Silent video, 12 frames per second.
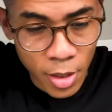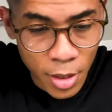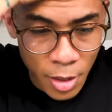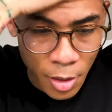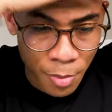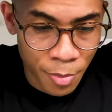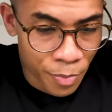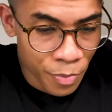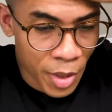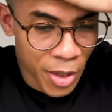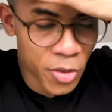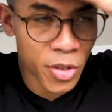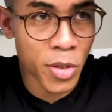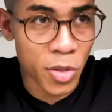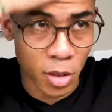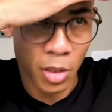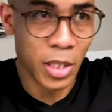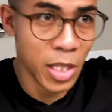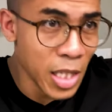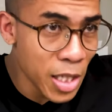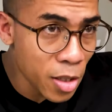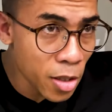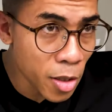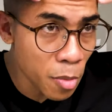um, I used to use a
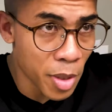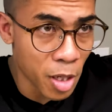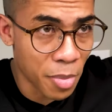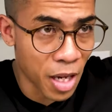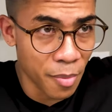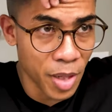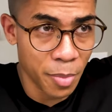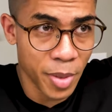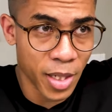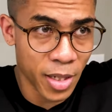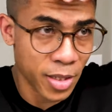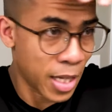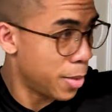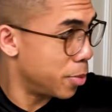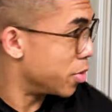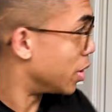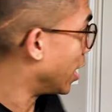little bit of pomade because I was